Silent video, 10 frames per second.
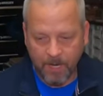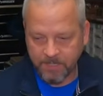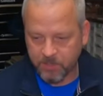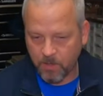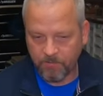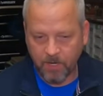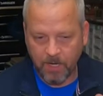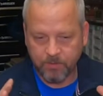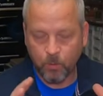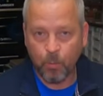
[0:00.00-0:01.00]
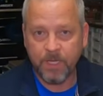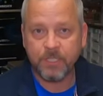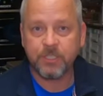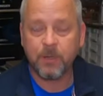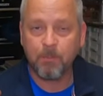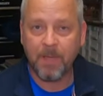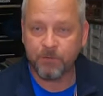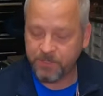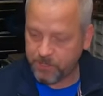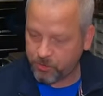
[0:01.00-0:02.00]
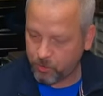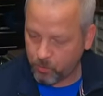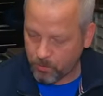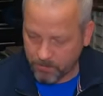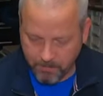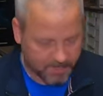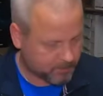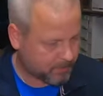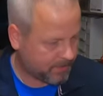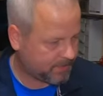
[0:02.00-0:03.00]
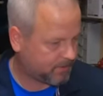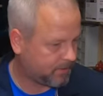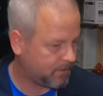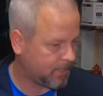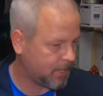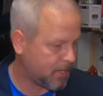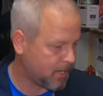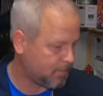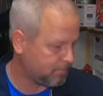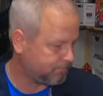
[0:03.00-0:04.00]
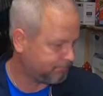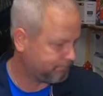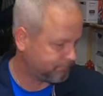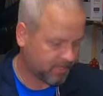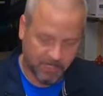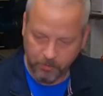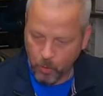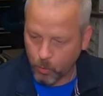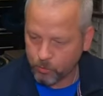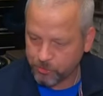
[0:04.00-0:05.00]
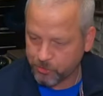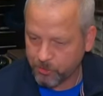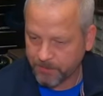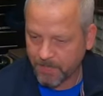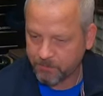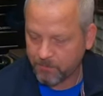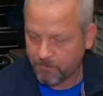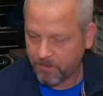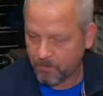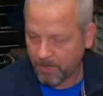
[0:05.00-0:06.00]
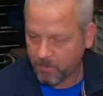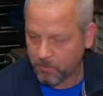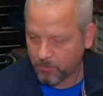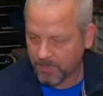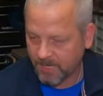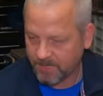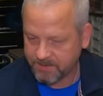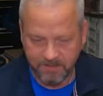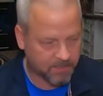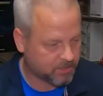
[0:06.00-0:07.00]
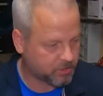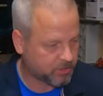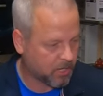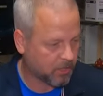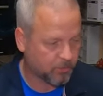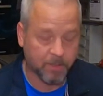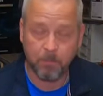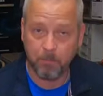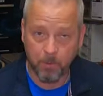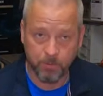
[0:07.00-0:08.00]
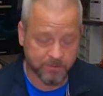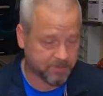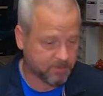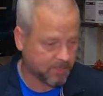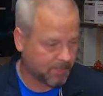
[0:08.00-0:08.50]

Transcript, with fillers: so I've got the winch mounted to the base plate. Um, got the holes drilled out to fit my 3 8 inch concrete bolts.